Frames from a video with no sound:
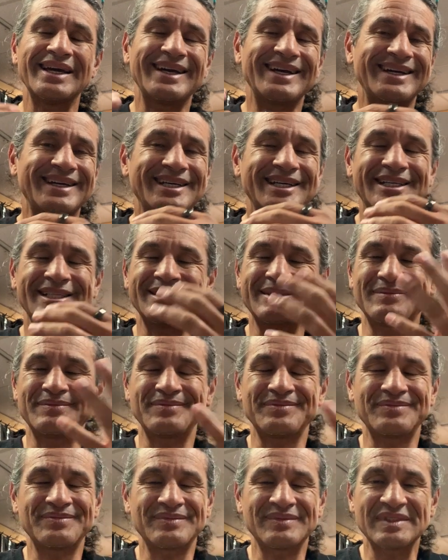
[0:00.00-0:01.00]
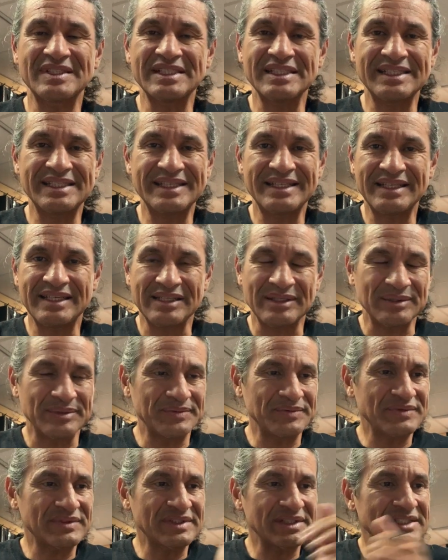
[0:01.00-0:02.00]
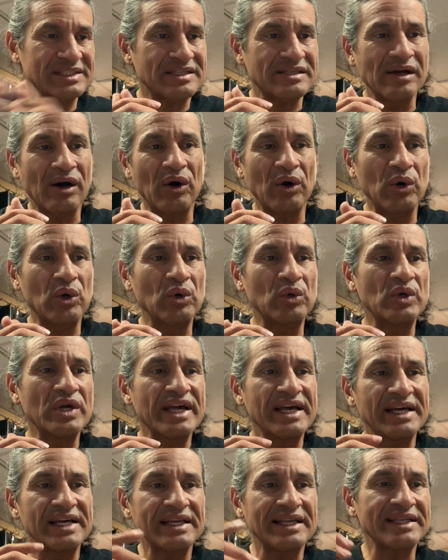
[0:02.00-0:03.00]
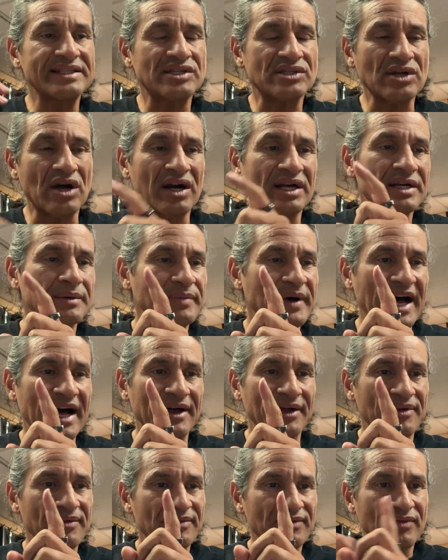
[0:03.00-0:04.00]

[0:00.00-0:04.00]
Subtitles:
And, you know, so let's talk about